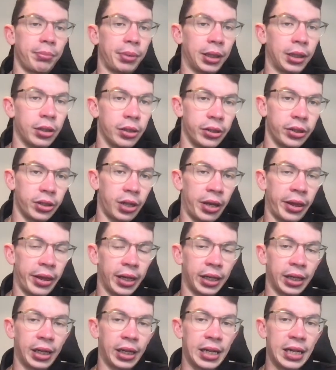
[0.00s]
because I
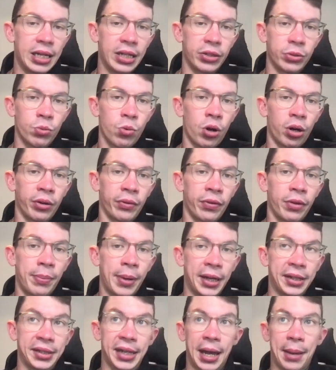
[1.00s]
think he's one of the best